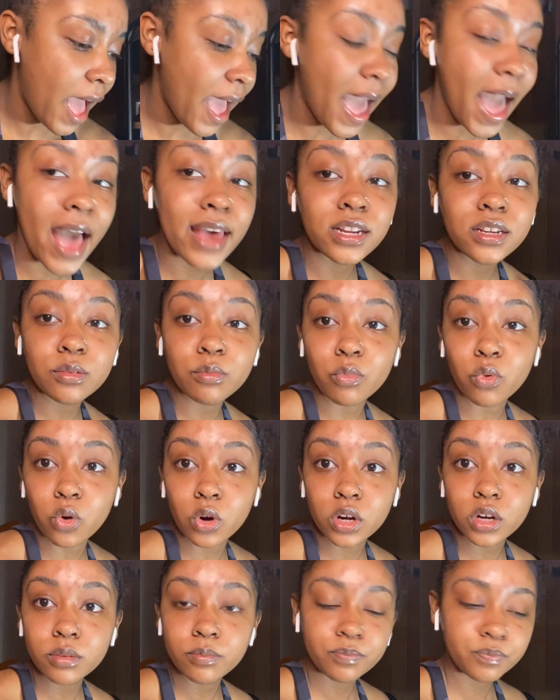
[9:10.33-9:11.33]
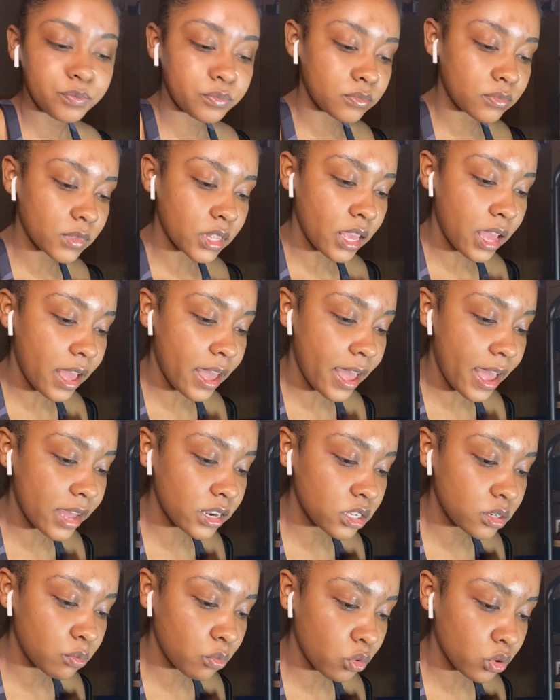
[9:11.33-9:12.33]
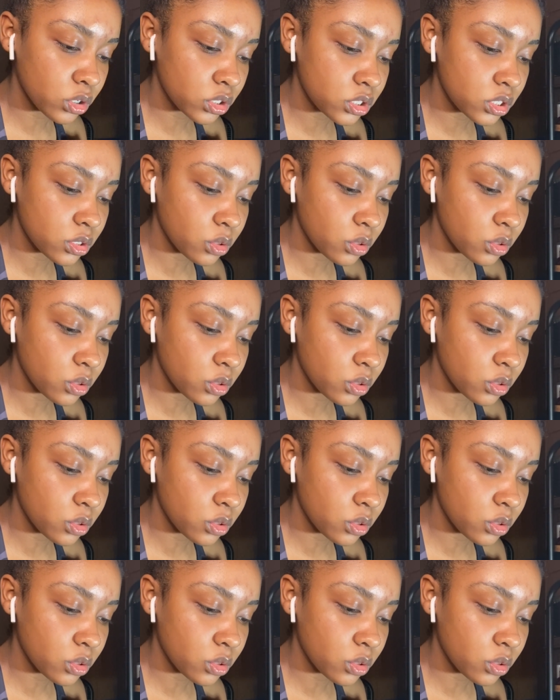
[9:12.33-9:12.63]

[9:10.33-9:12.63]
added more to the